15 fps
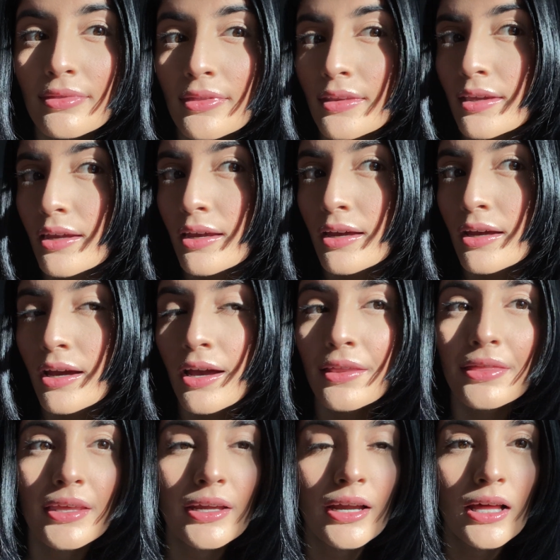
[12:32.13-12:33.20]
I
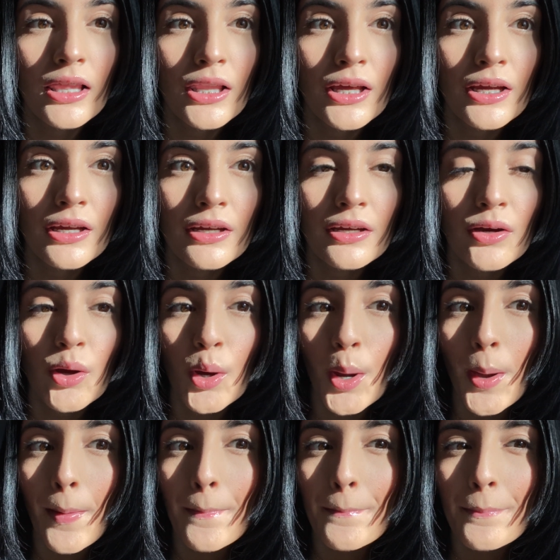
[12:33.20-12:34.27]
think I look
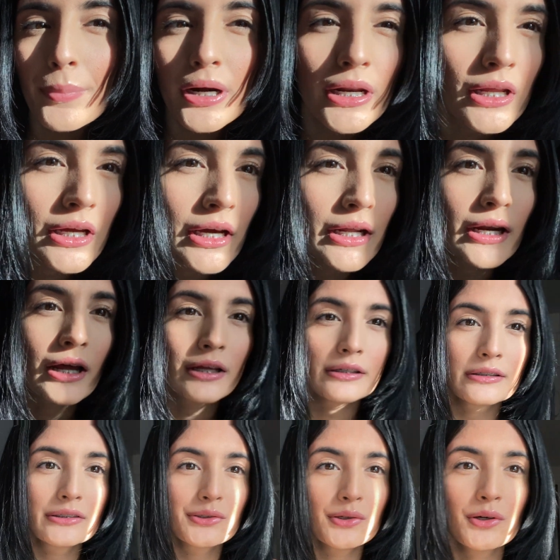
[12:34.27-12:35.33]
pretty good. I
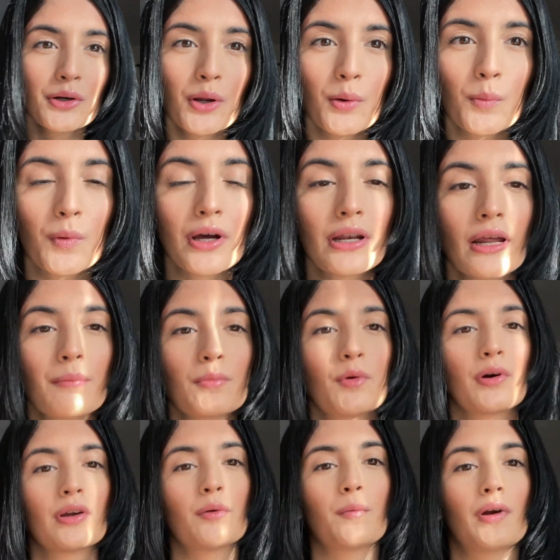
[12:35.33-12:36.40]
still don't know what I'm going
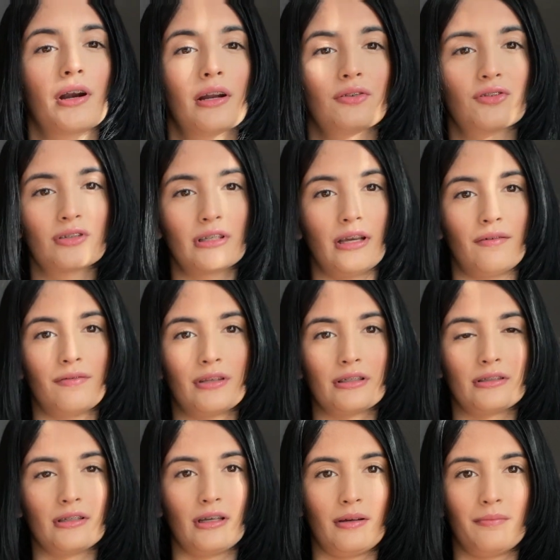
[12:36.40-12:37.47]
to wear. I just have this
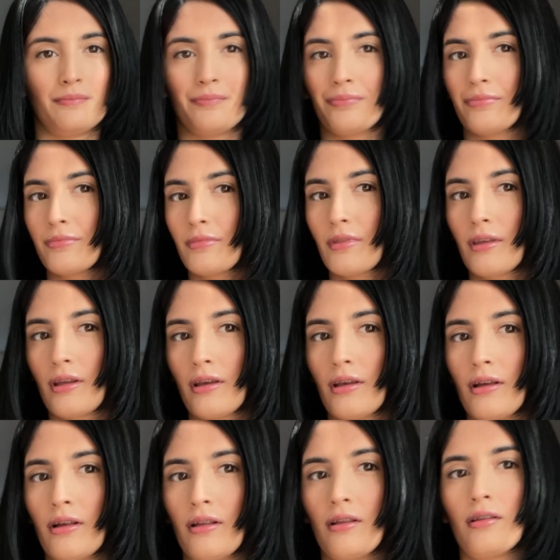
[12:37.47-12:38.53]

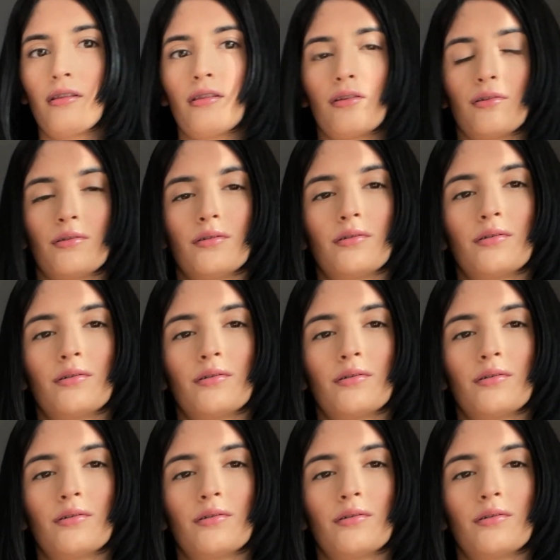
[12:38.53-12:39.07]
little